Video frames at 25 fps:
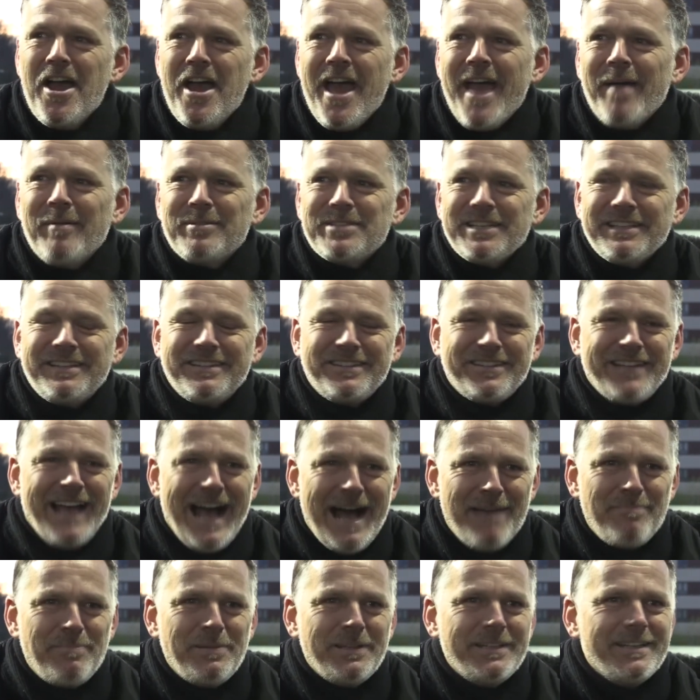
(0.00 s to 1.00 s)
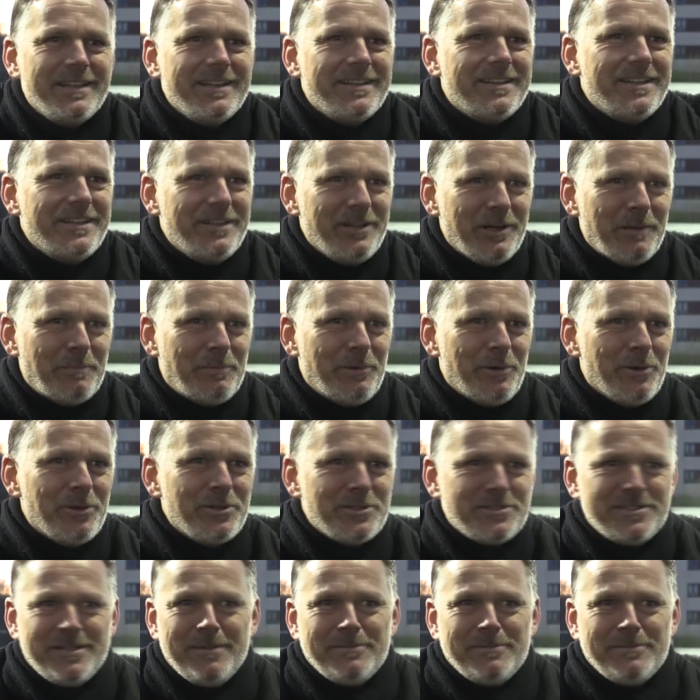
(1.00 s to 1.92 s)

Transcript: It was a tap in at the near post.